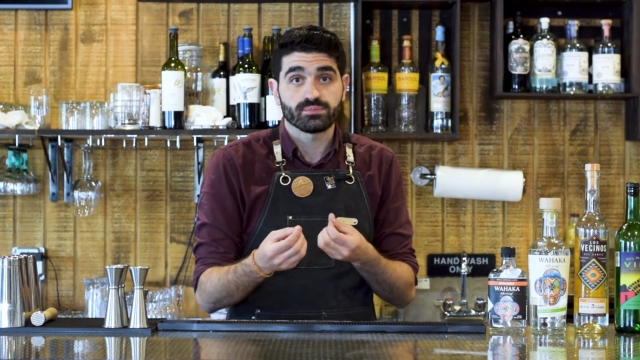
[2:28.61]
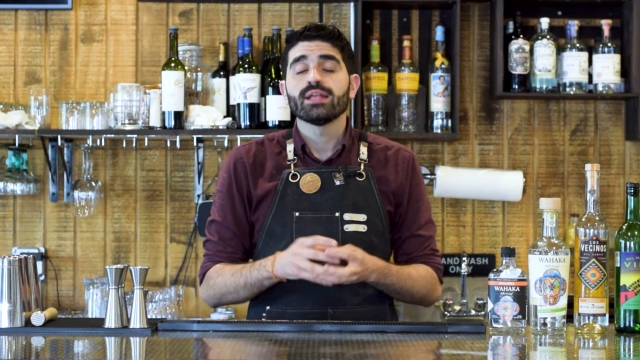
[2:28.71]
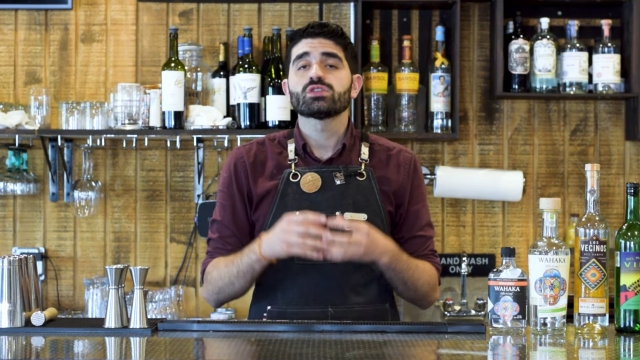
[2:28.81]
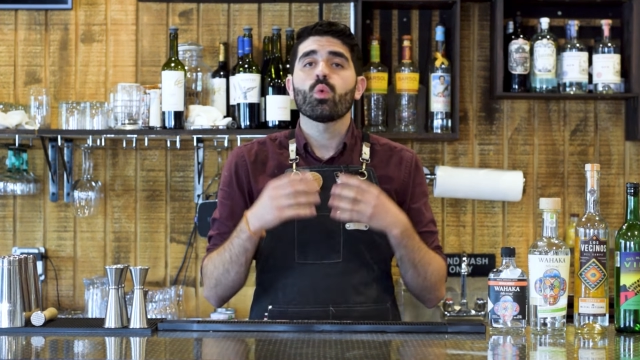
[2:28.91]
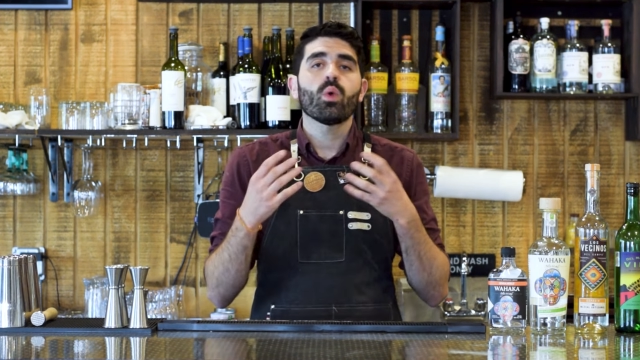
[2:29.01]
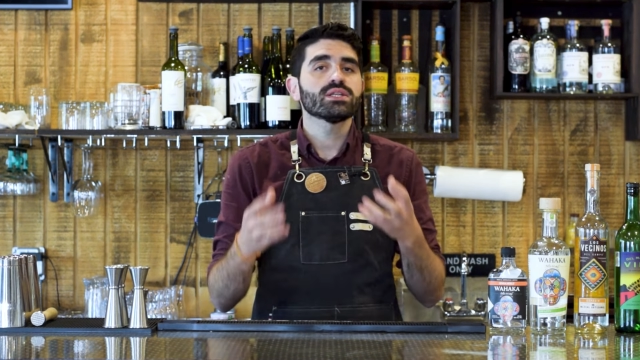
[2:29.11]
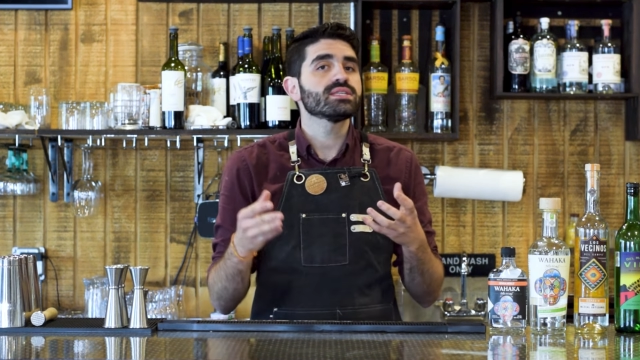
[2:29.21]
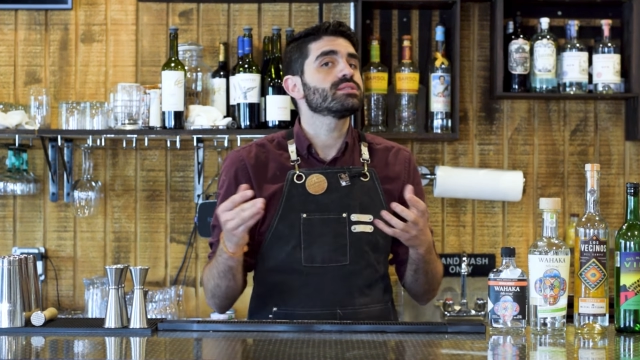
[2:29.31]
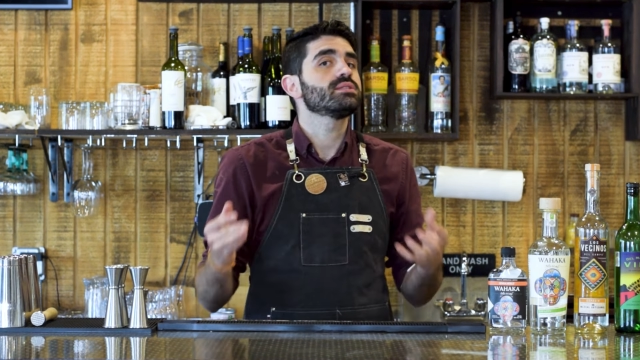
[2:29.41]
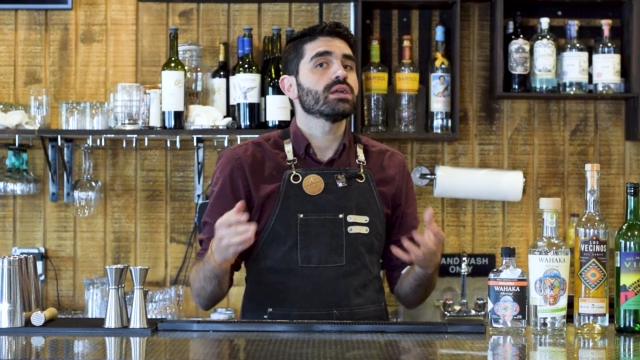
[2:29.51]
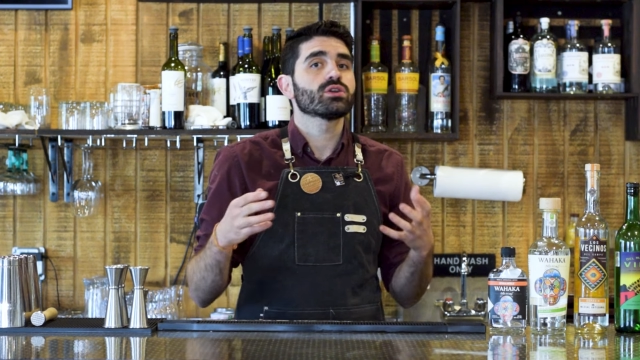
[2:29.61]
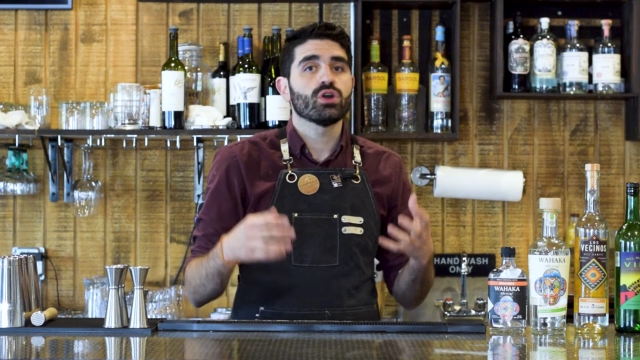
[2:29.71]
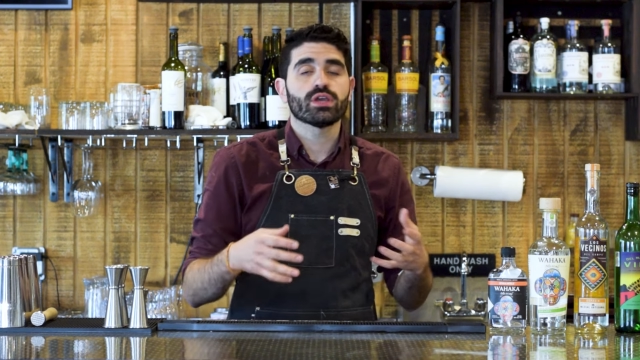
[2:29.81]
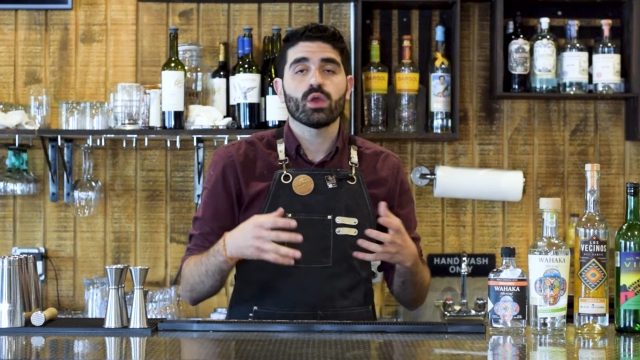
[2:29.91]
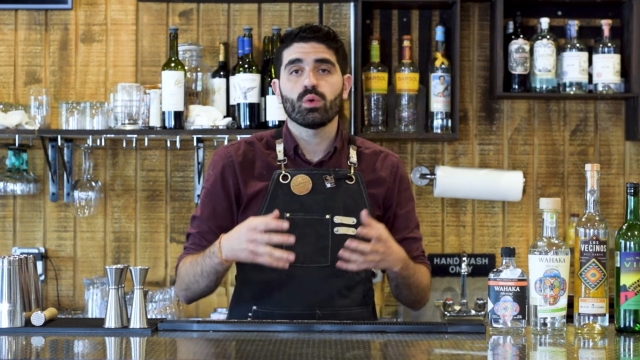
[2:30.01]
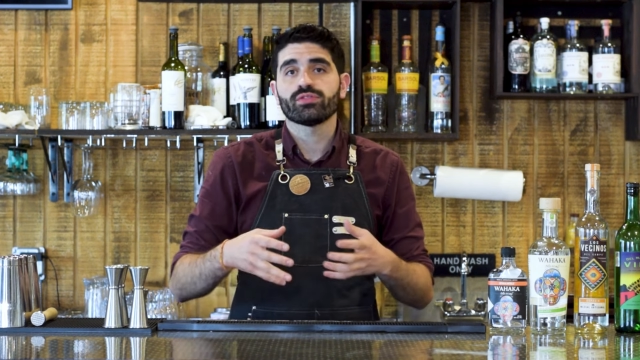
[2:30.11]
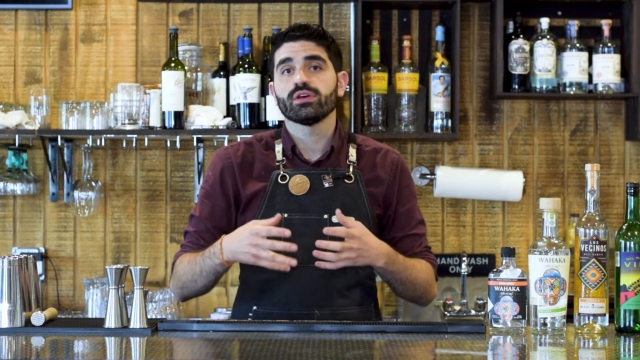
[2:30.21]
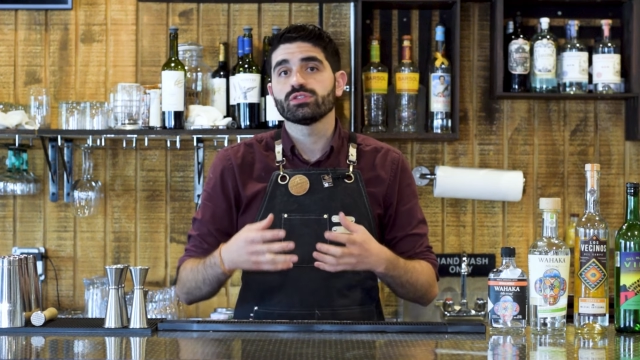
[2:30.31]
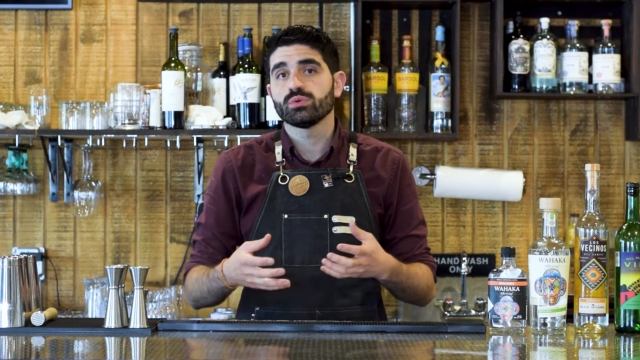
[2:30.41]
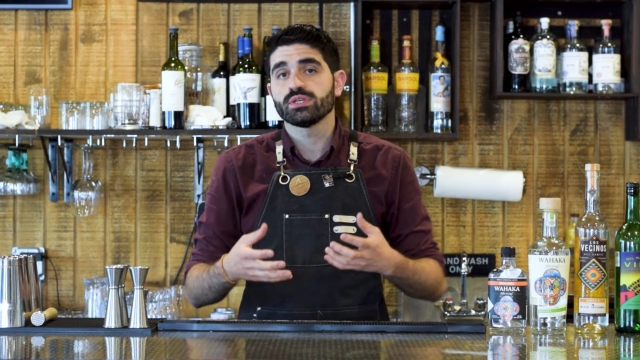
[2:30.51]
And so once it's done cooking, what
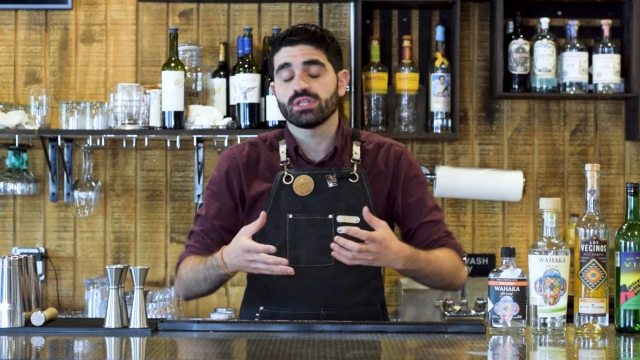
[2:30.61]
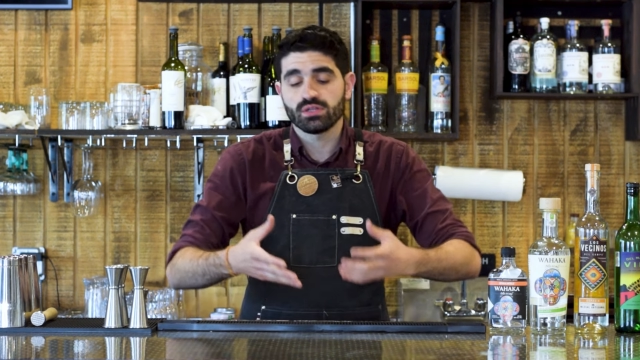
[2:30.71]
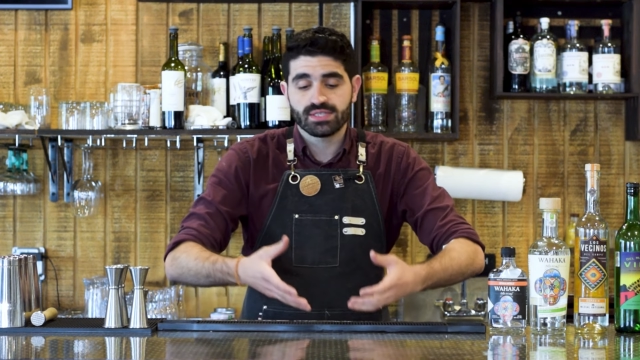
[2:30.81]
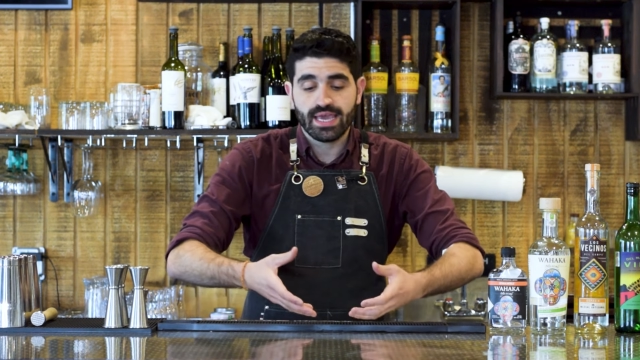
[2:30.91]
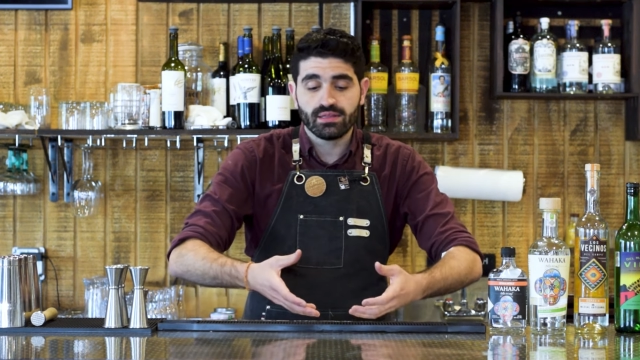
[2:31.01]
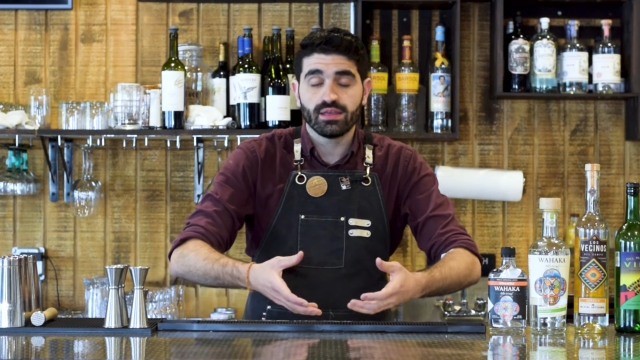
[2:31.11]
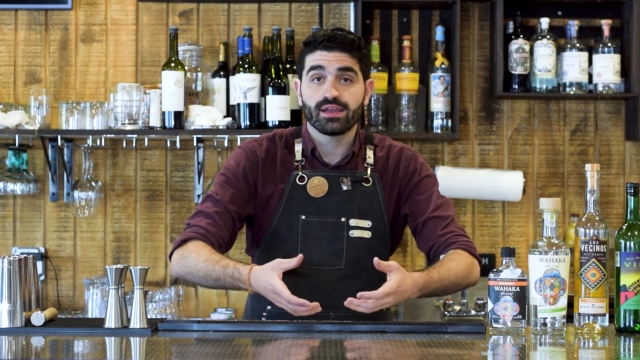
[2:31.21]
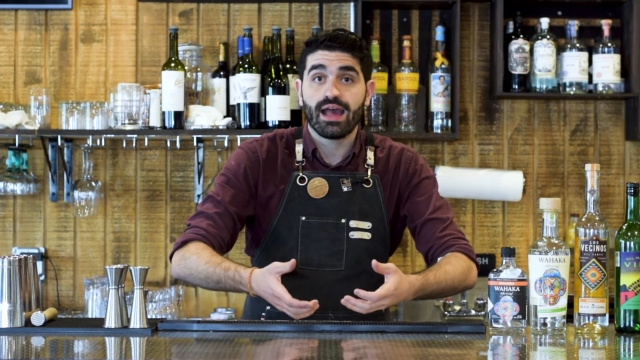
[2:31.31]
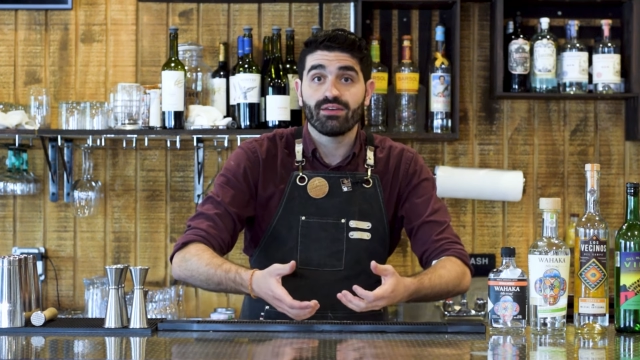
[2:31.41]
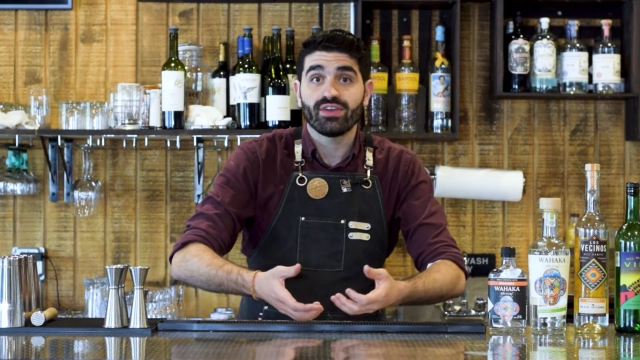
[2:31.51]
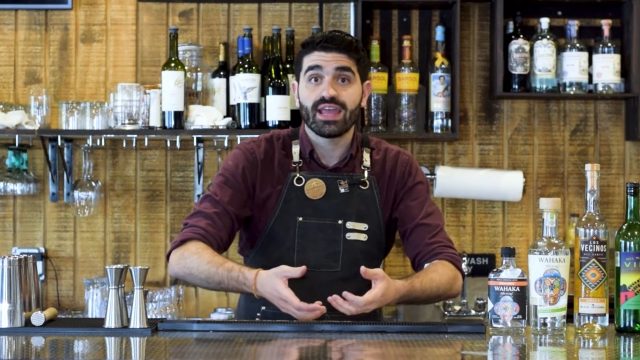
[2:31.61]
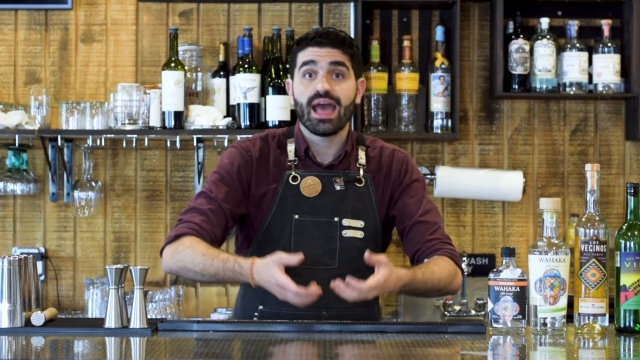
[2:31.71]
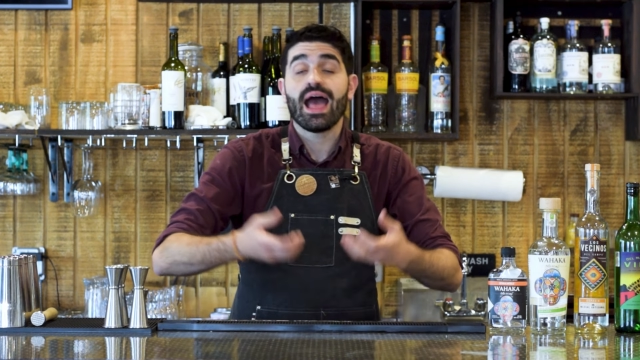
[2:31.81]
they'll do is they'll take the agave